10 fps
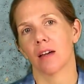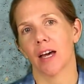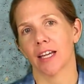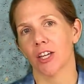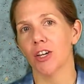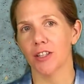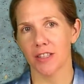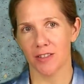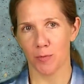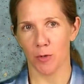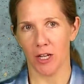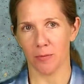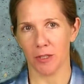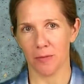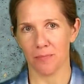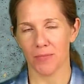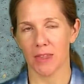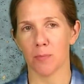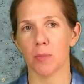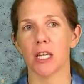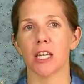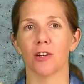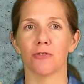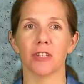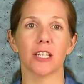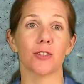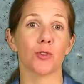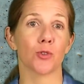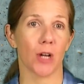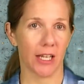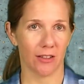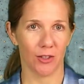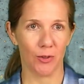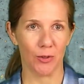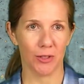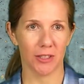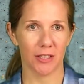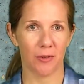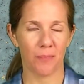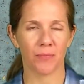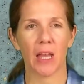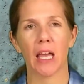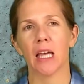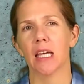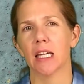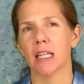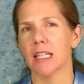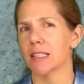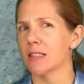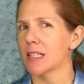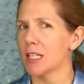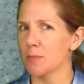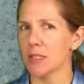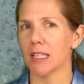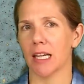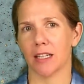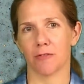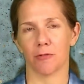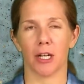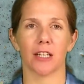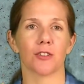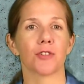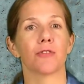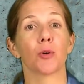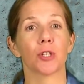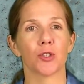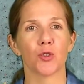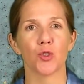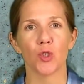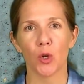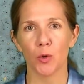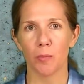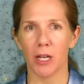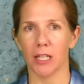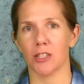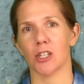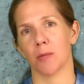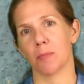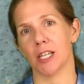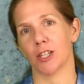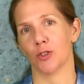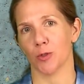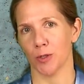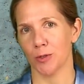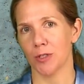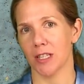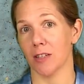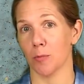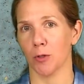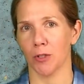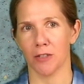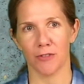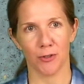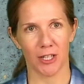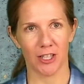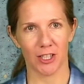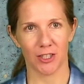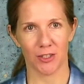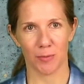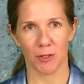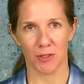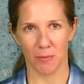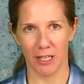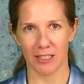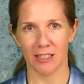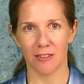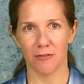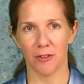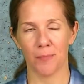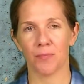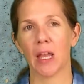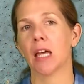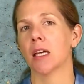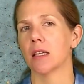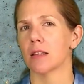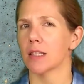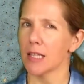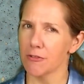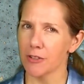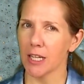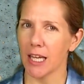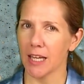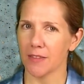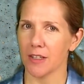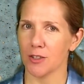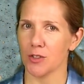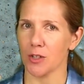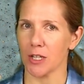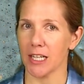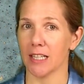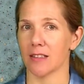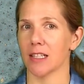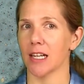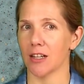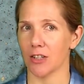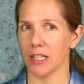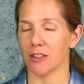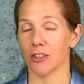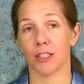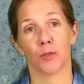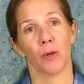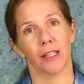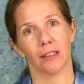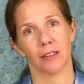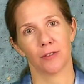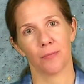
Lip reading: I call this problem the POV stranglehold. It seems a lot of writers focus so much on being true to their point of view character's perspective that they forget their story has a narrator as well.